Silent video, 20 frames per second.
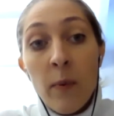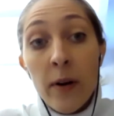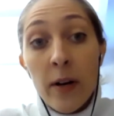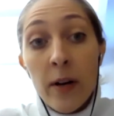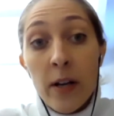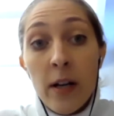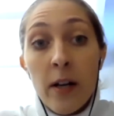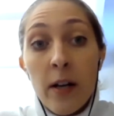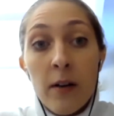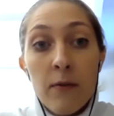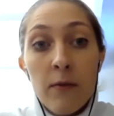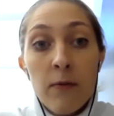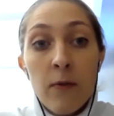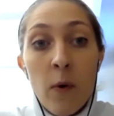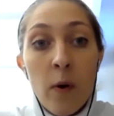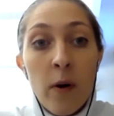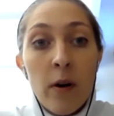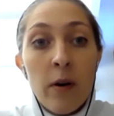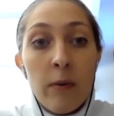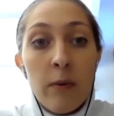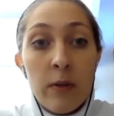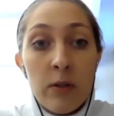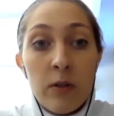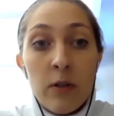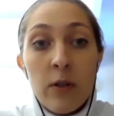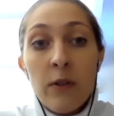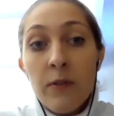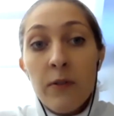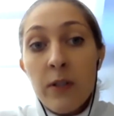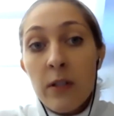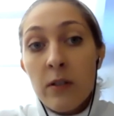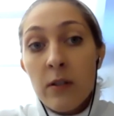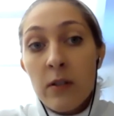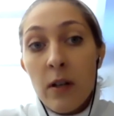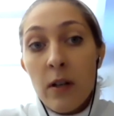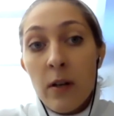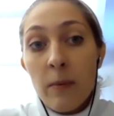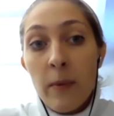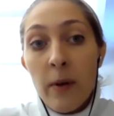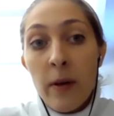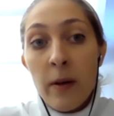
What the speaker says: working for a reserve system